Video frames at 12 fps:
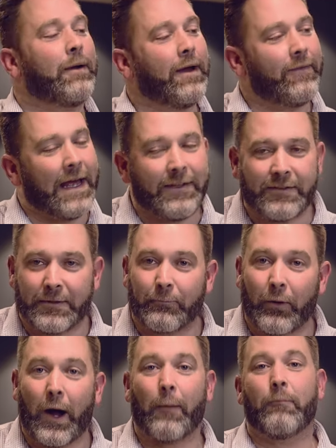Well, that's the
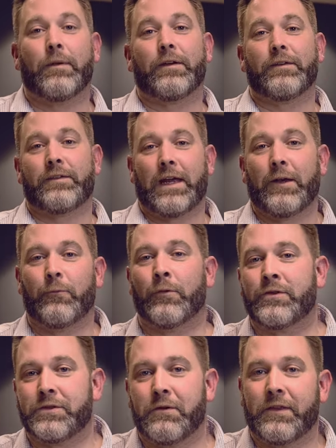problem, because Satan
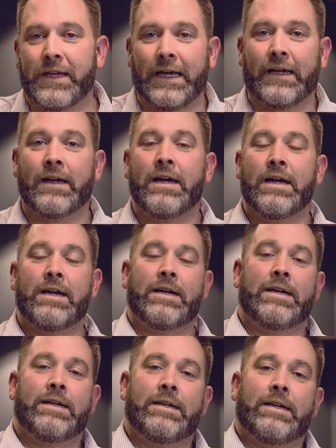wants you to think
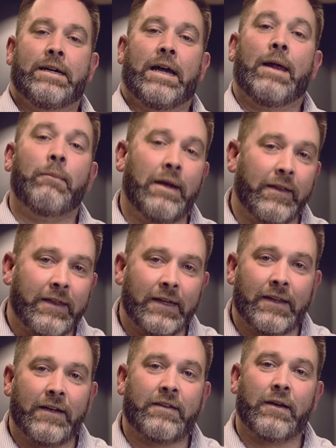and me to
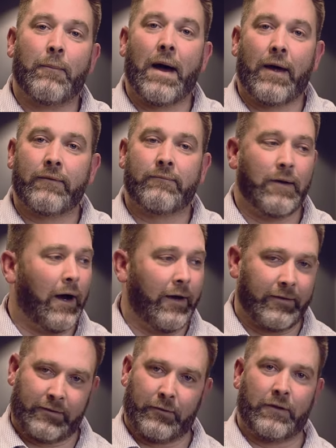think that it's about
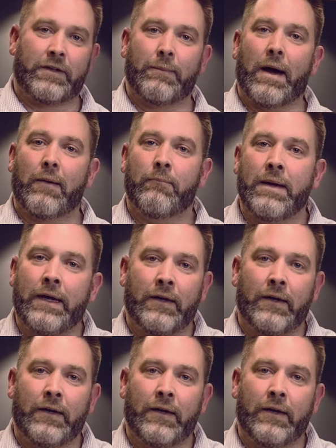us, or it's about me.